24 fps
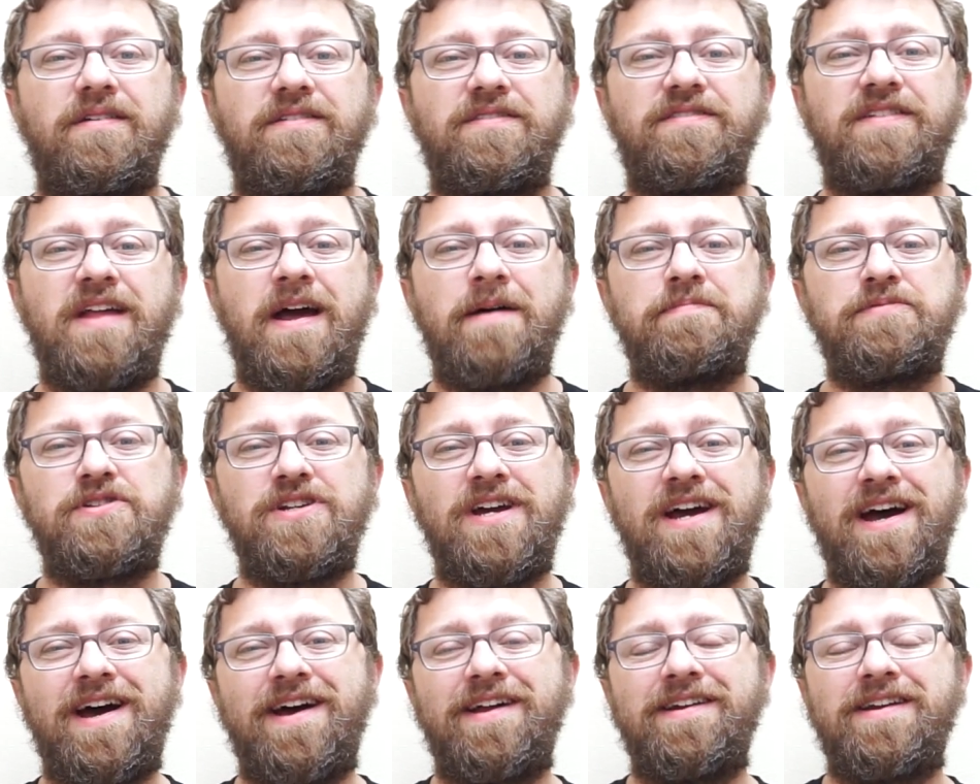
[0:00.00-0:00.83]

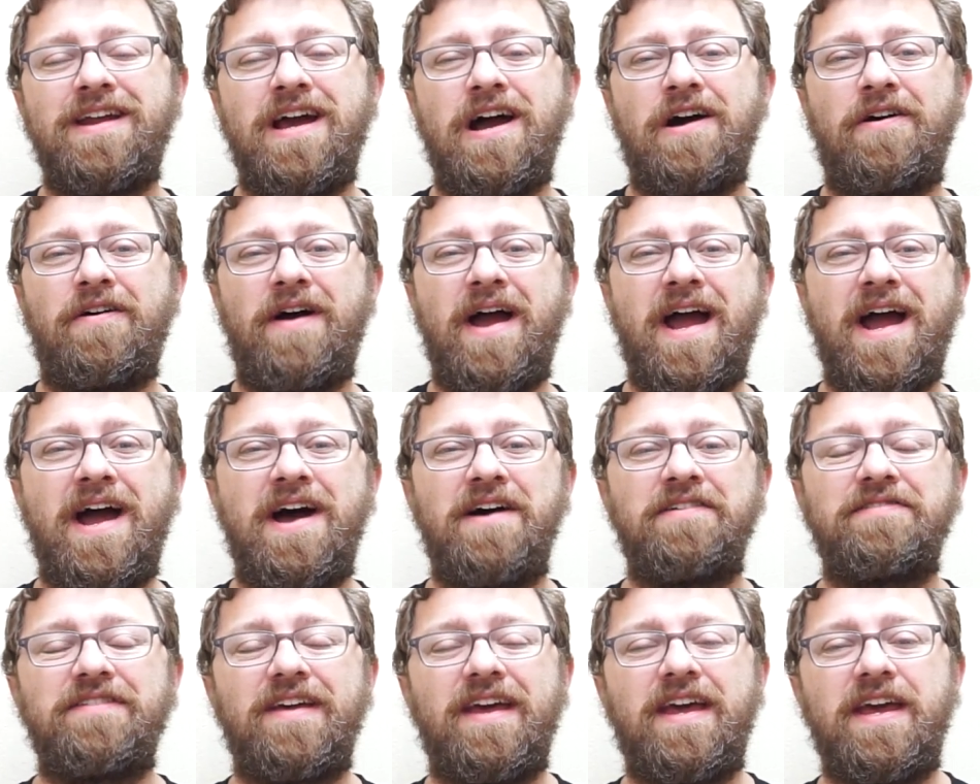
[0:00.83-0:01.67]
Snapchat now
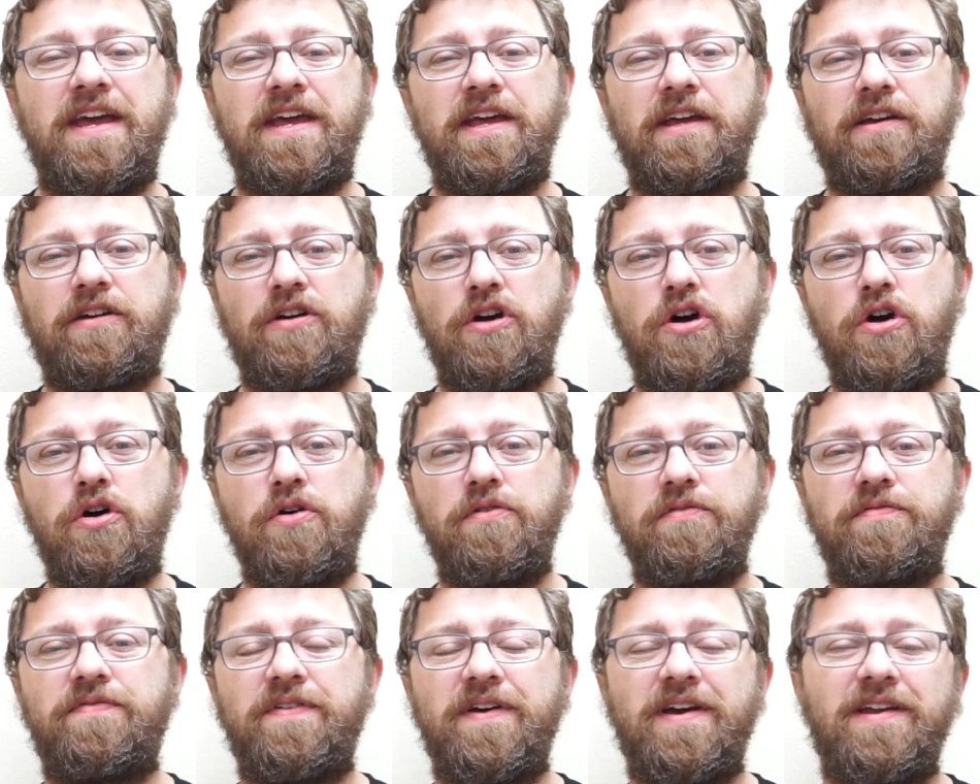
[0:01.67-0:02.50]
has a
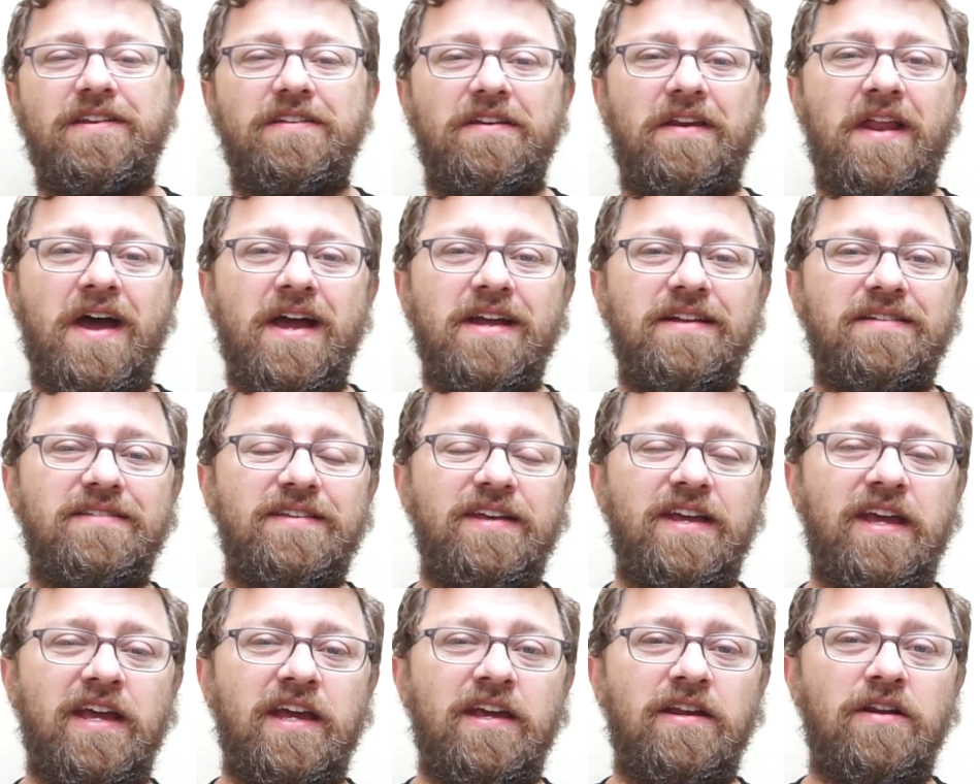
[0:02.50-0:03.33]

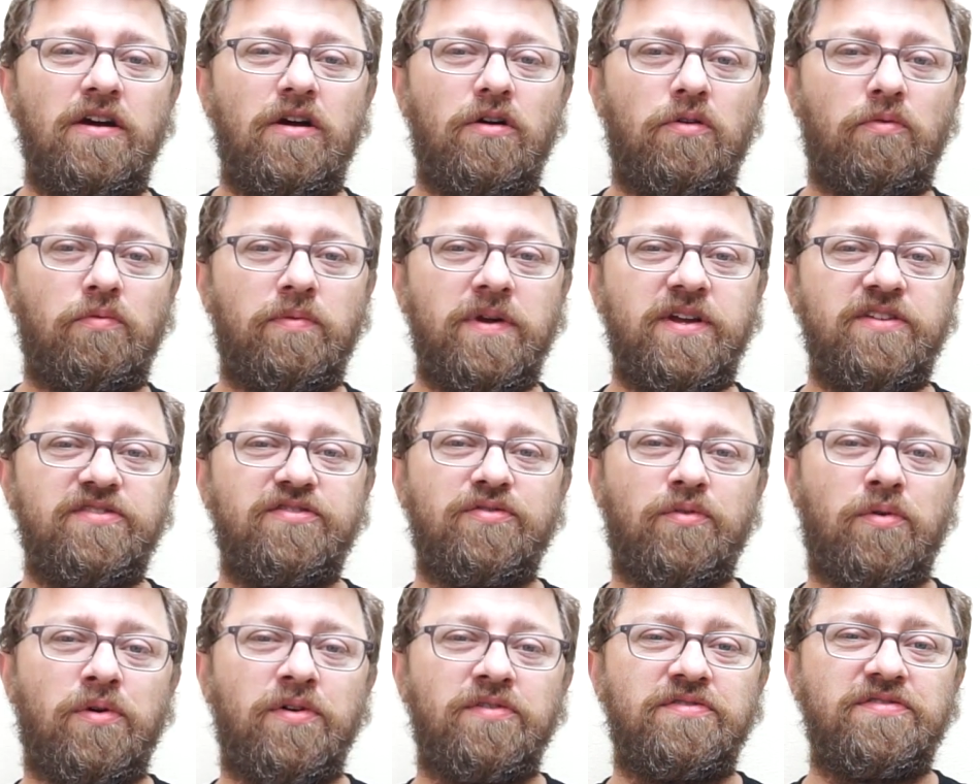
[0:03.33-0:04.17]
COVID-19
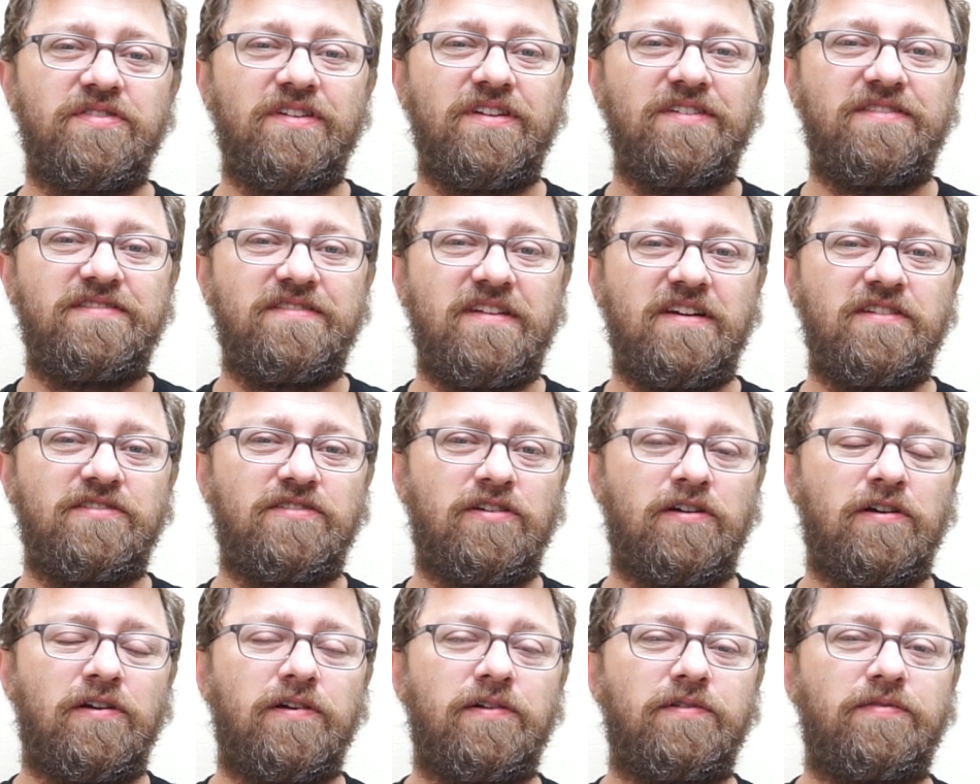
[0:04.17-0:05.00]
resource
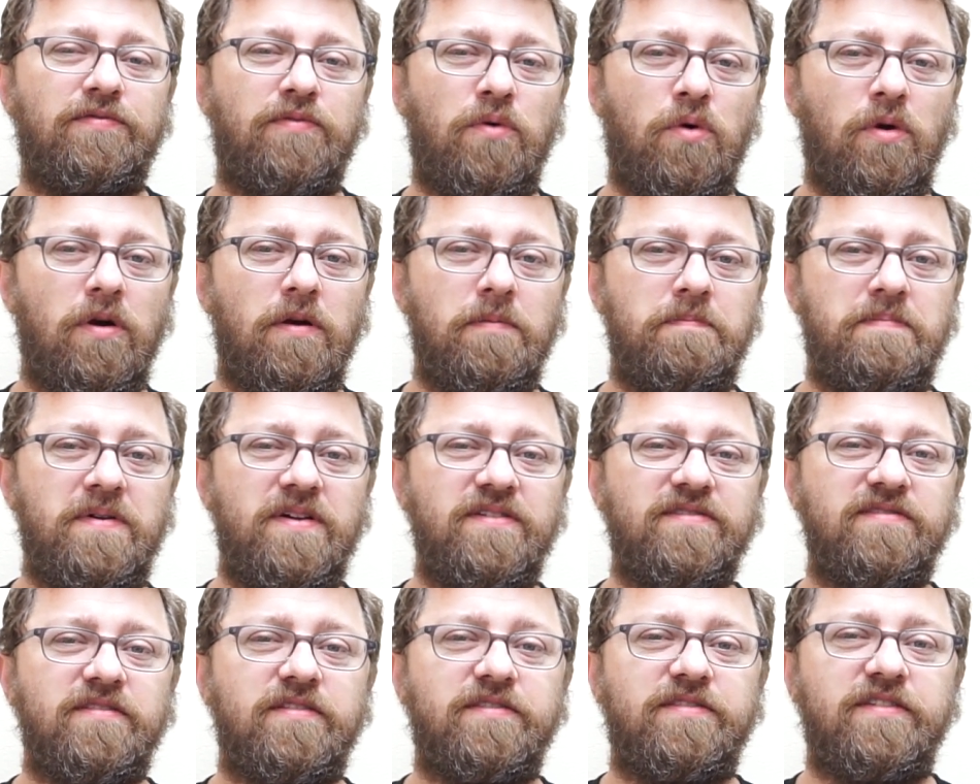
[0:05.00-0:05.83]
center for
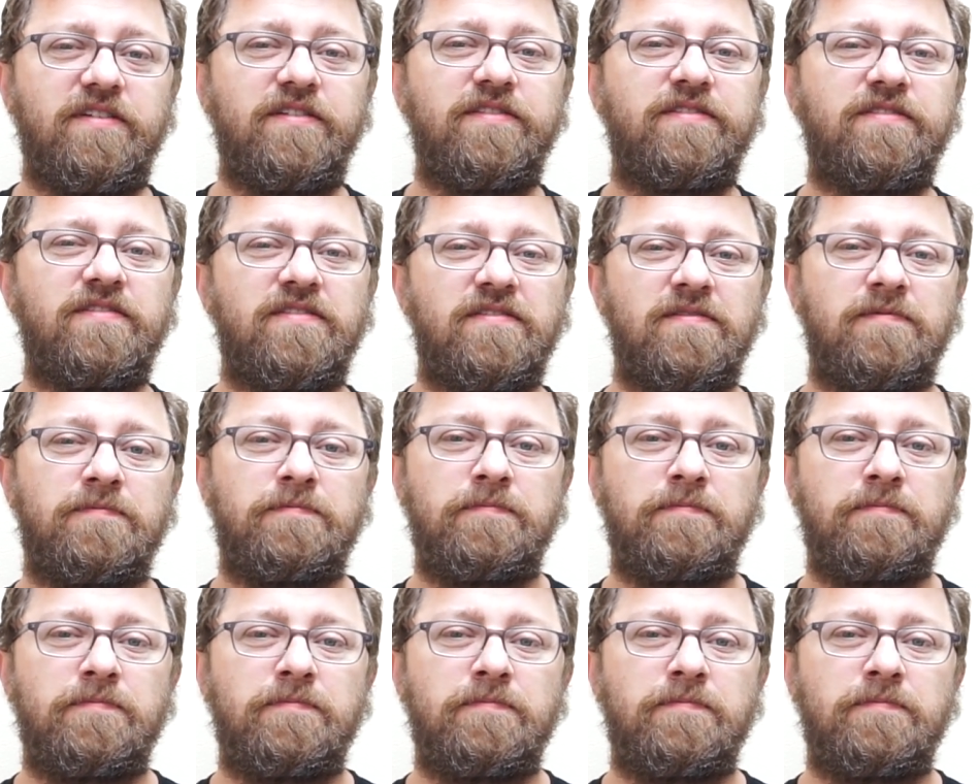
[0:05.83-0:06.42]
businesses.